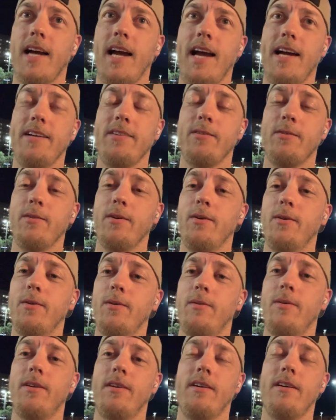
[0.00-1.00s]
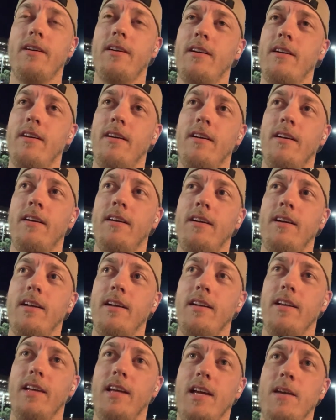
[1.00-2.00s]
I don't know.
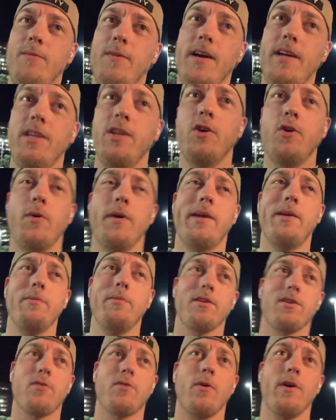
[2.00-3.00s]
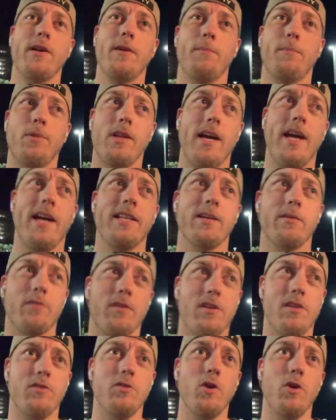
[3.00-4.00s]
If I knew he was going to play, there
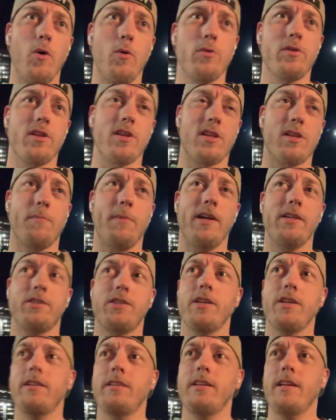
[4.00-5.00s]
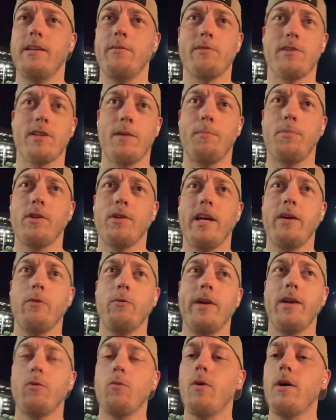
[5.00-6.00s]
was no suspension, and he was going to play
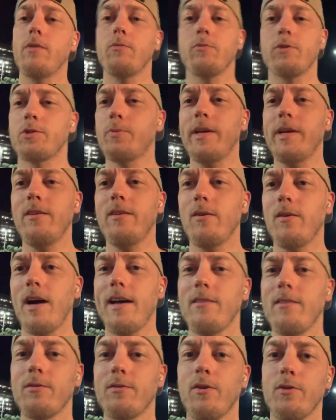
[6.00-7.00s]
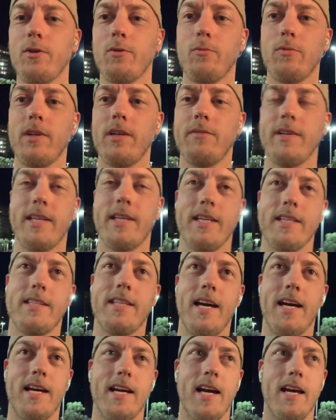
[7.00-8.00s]
week one, which I don't know that we'll even
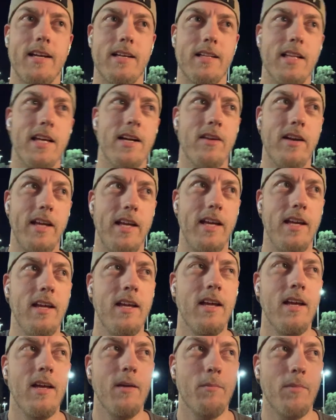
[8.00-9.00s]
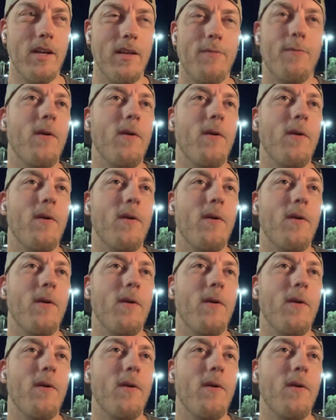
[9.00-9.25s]
get that kind of clarity.